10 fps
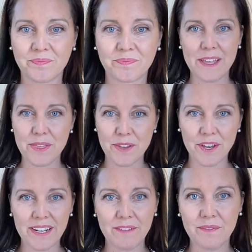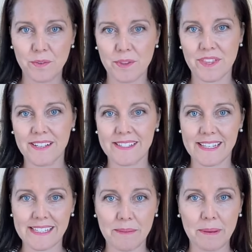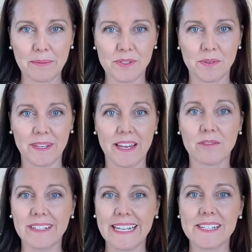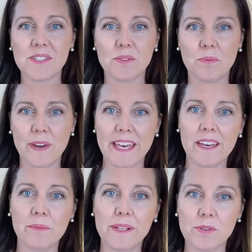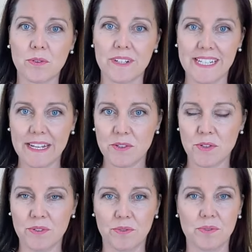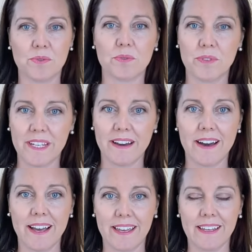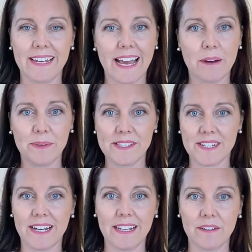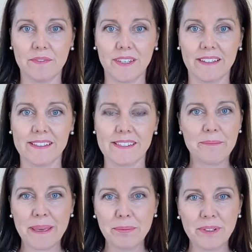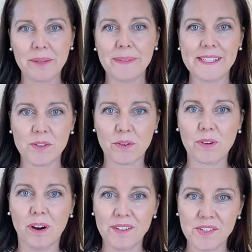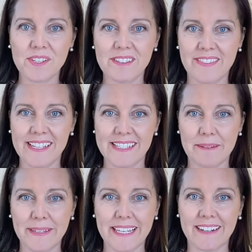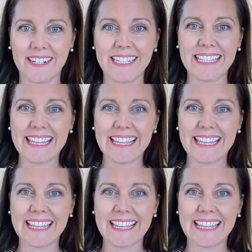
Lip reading: The third and fourth things I see people doing are related to where we draw attention or draw the eye in how we style our figures. People can be so conscious of their stomach area that